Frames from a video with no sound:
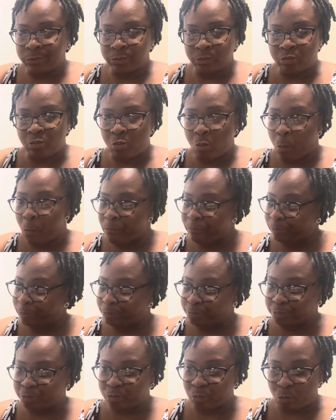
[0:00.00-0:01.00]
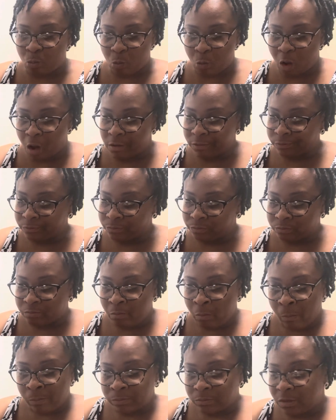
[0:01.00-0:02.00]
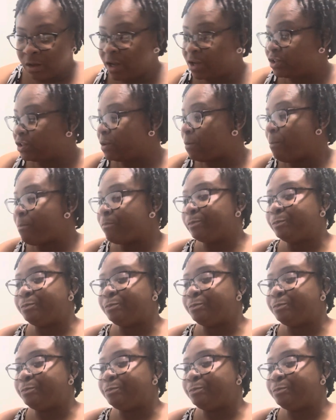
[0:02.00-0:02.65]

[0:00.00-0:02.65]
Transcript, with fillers: Mm, mm, mm, mm. Listen.